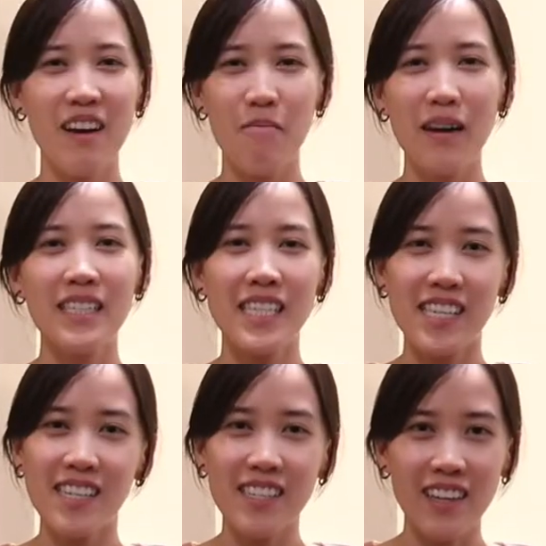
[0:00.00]
My
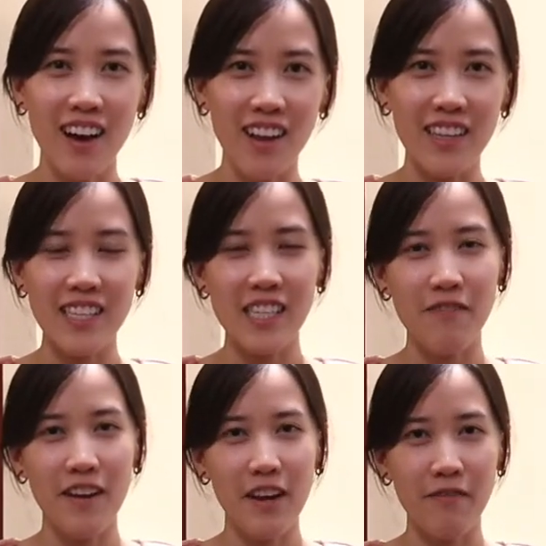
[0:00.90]
seniors and colleagues are
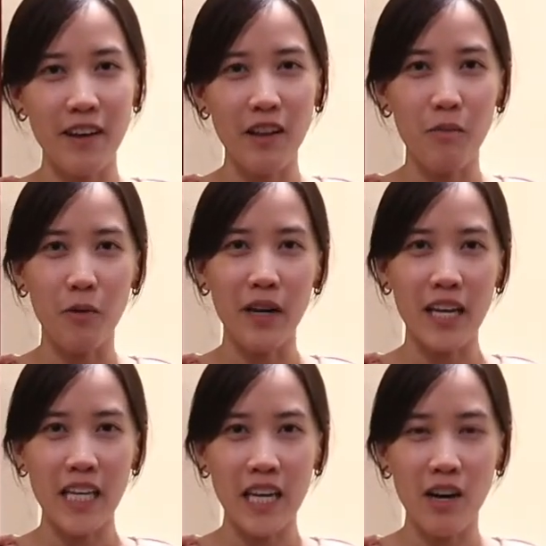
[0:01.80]
very available when I
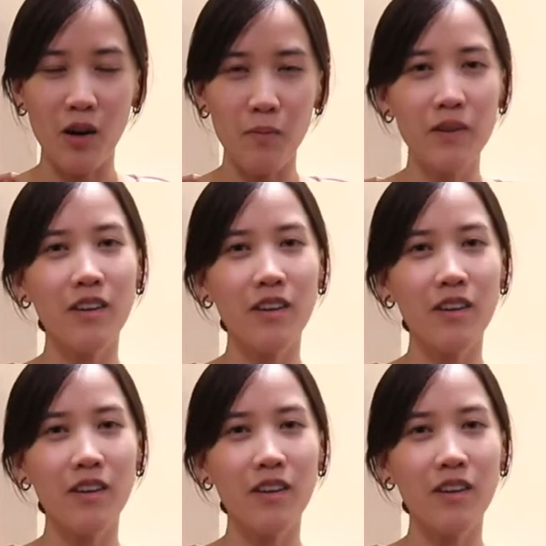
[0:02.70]
need help.